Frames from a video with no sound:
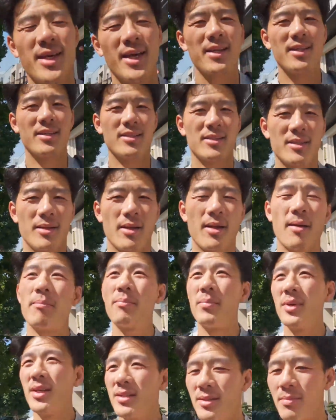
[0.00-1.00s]
say this is a
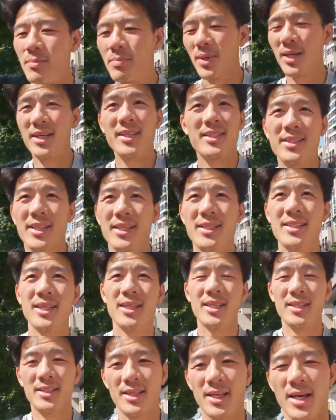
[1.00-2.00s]
busy big
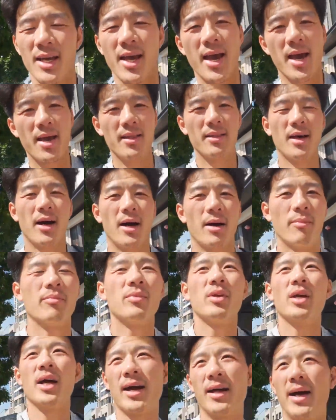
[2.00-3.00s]
cities and
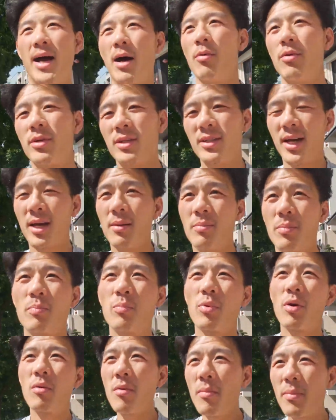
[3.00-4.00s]
um, I would say
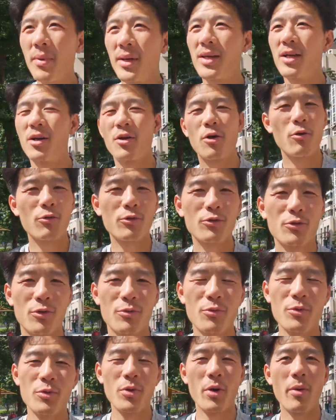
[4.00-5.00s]
probably close
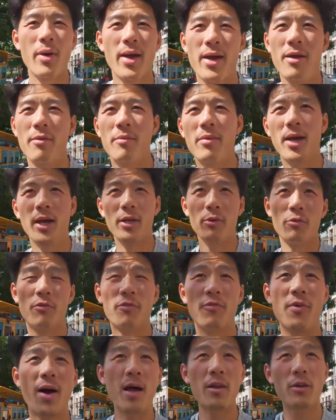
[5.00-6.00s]
to rural area. You
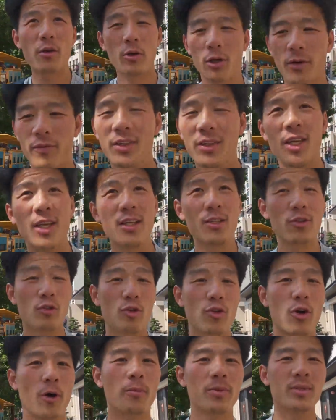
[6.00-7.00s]
will find none of these
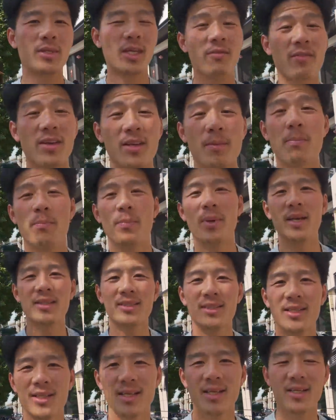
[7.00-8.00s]
shops even in big
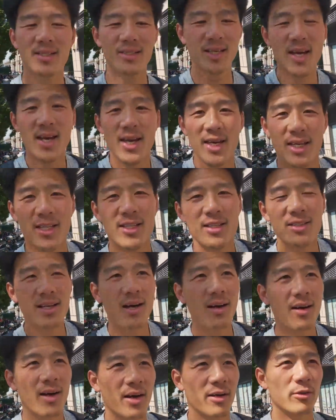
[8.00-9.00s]
cities in
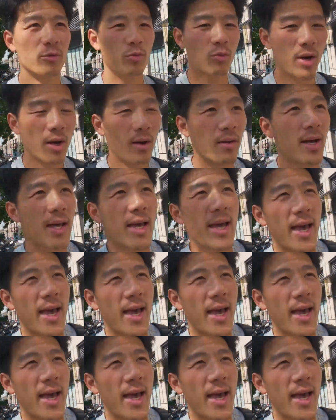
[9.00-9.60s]
Shanghai as well.